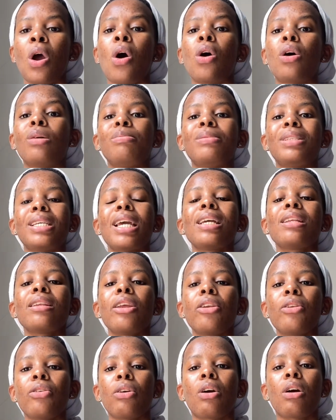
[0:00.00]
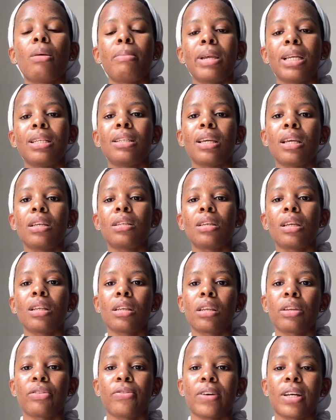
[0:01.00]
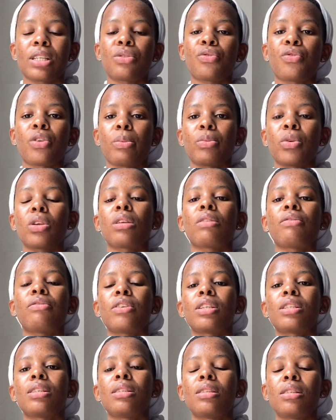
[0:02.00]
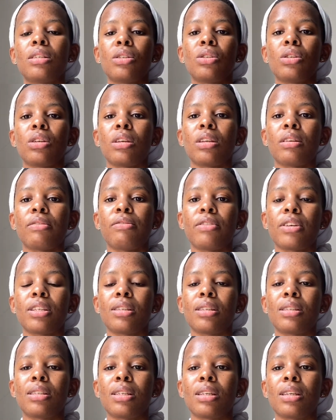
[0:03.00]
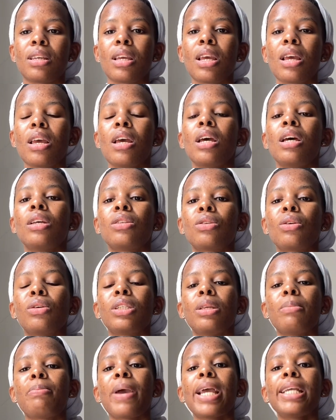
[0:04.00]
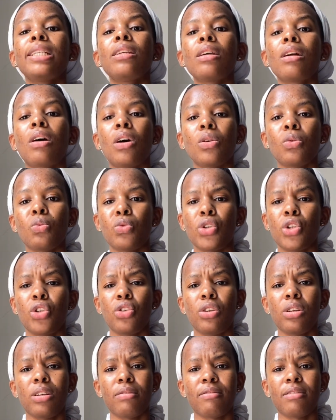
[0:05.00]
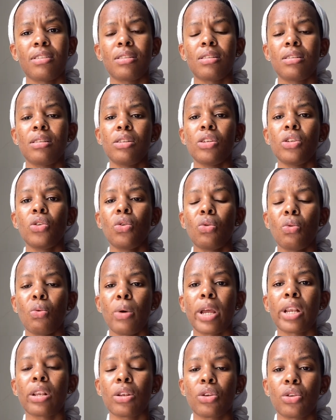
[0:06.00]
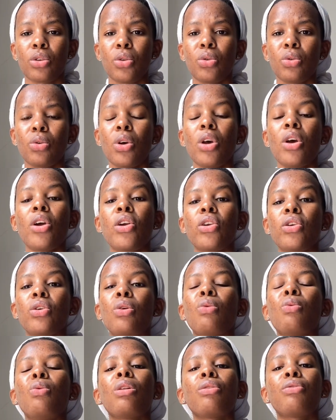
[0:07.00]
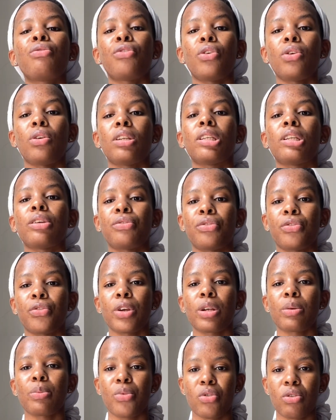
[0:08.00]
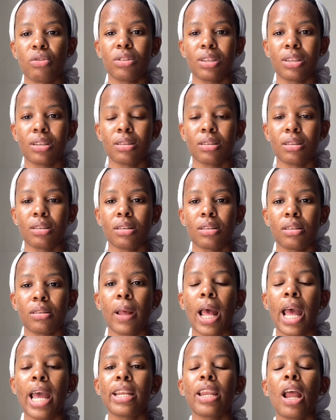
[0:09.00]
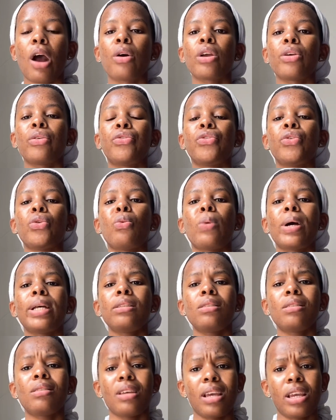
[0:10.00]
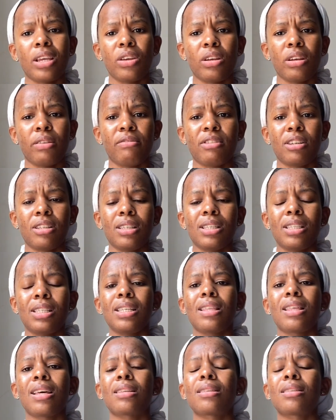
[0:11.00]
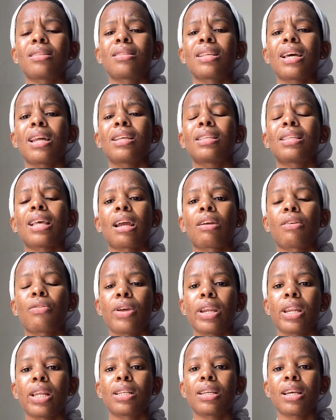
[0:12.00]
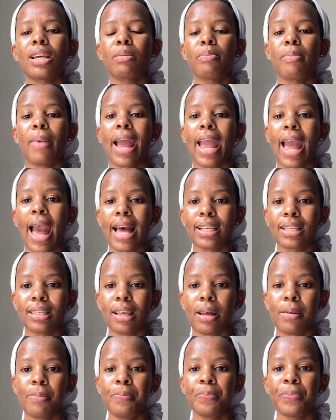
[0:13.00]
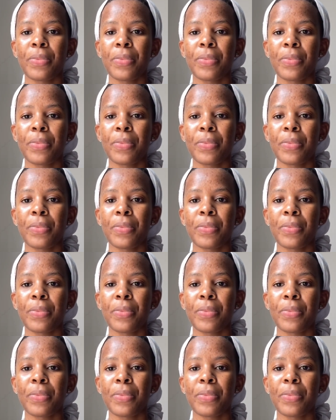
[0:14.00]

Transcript: Obtaining recommendation differs from university to university. So depending on which university you went to, you will follow different processes. Now, if you went to a university that is accredited by ASSA,